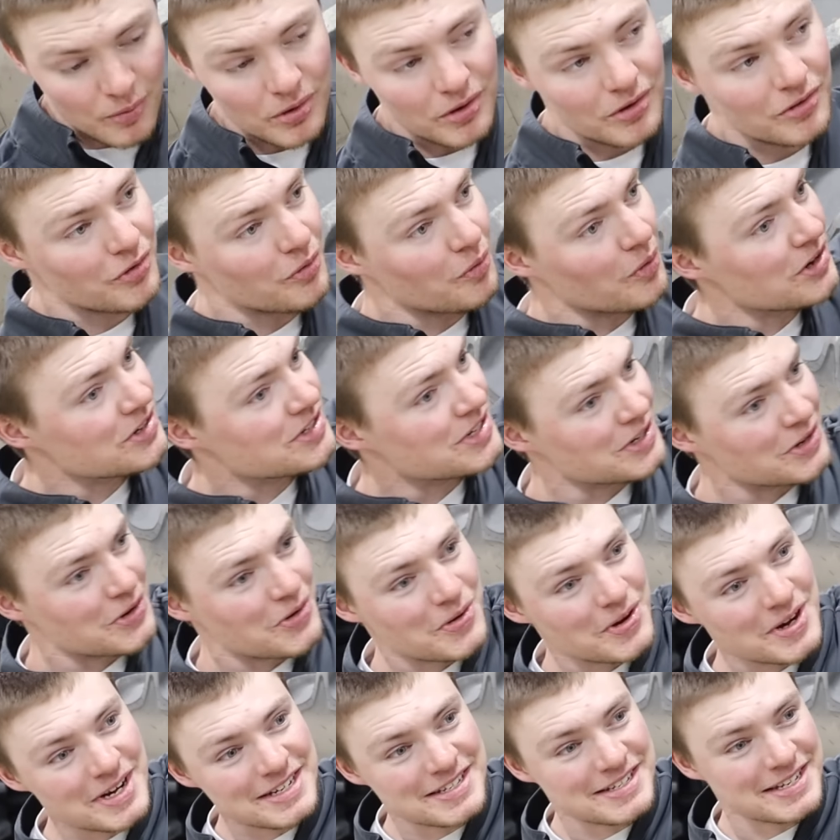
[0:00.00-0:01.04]
worth was
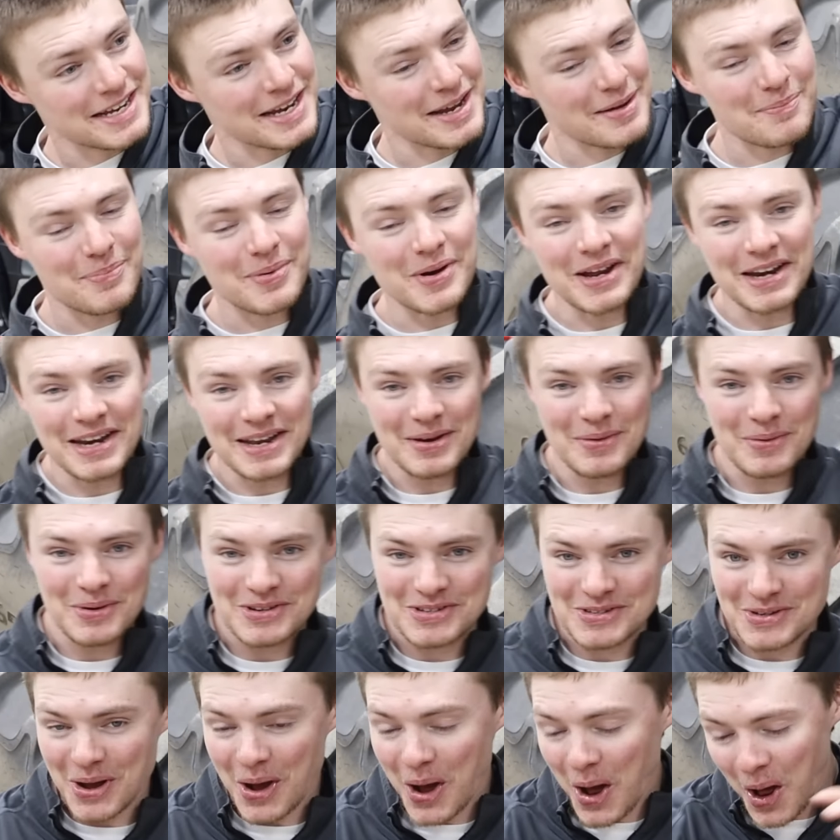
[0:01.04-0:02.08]
increasing, but it
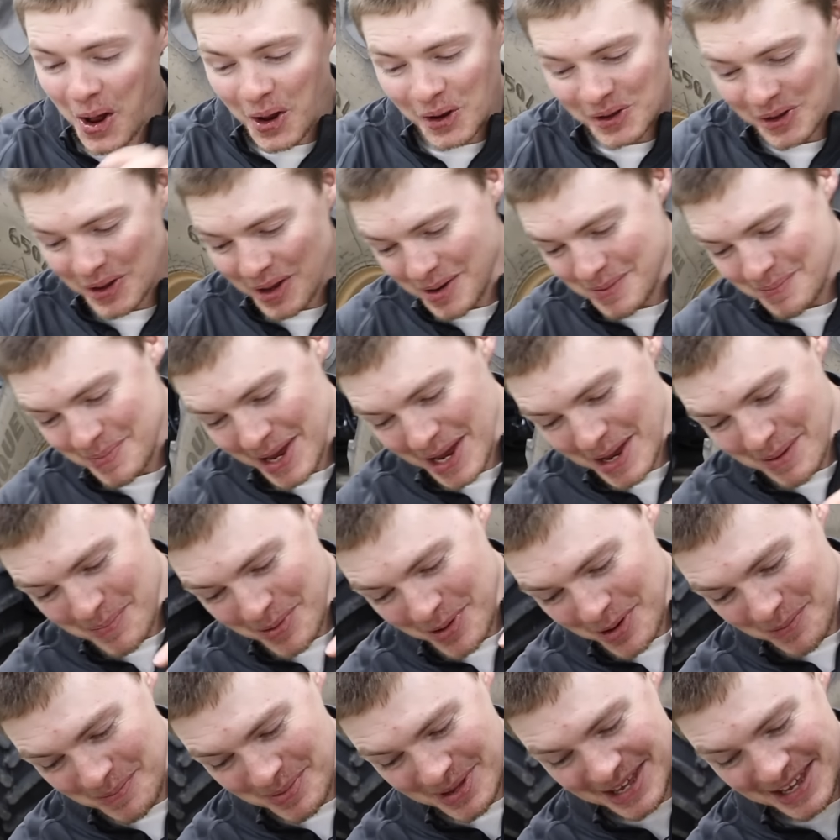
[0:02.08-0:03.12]
was all on
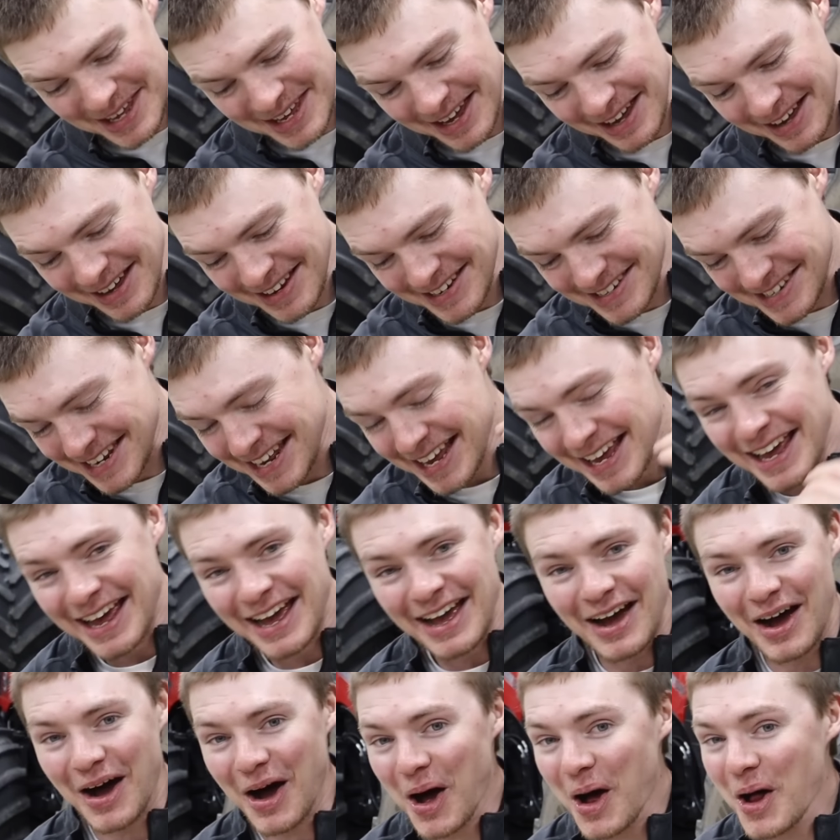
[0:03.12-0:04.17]
paper because
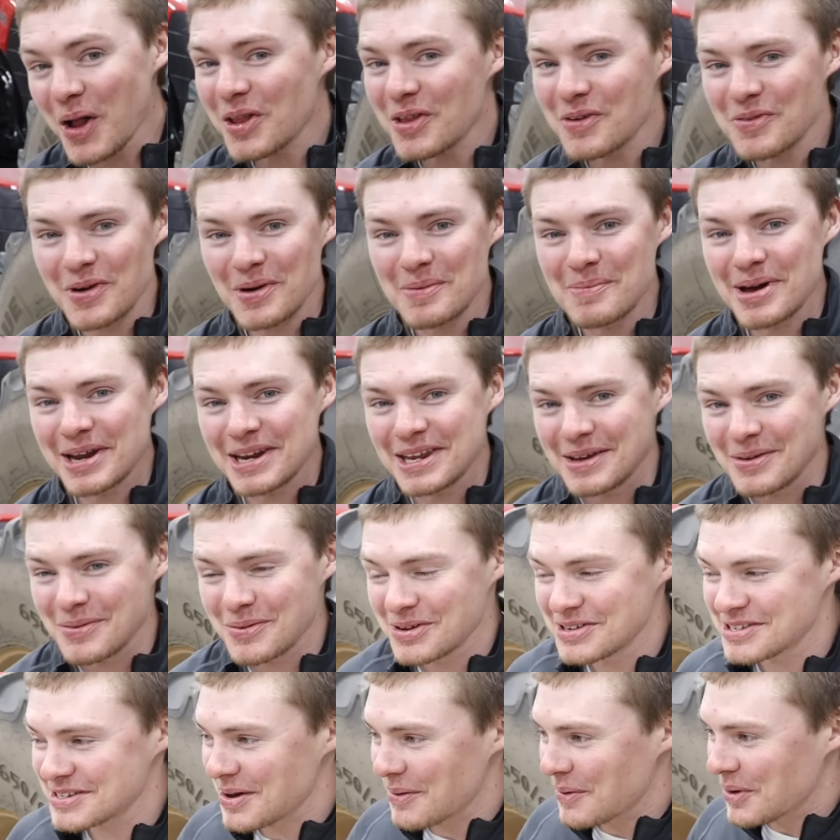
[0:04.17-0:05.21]
all of our money
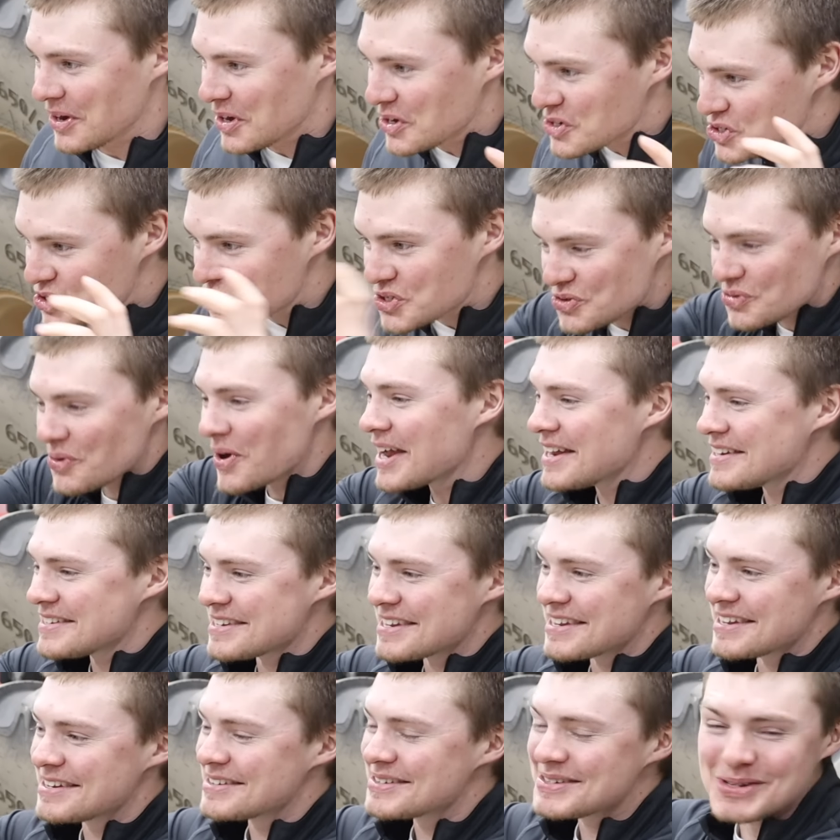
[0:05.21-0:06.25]
was going
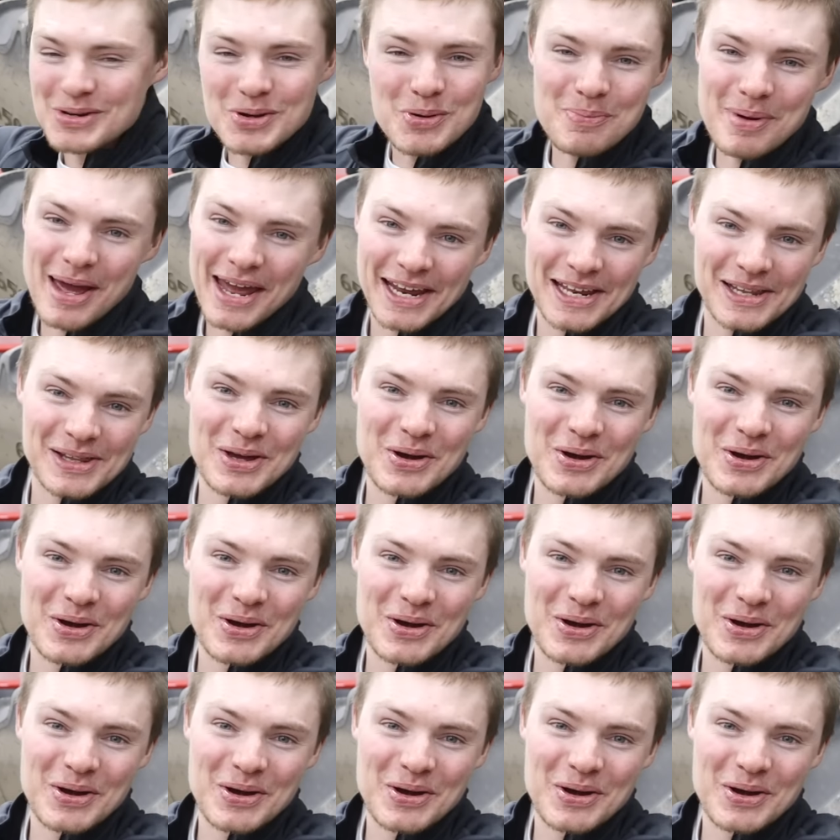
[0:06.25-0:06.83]
straight to bank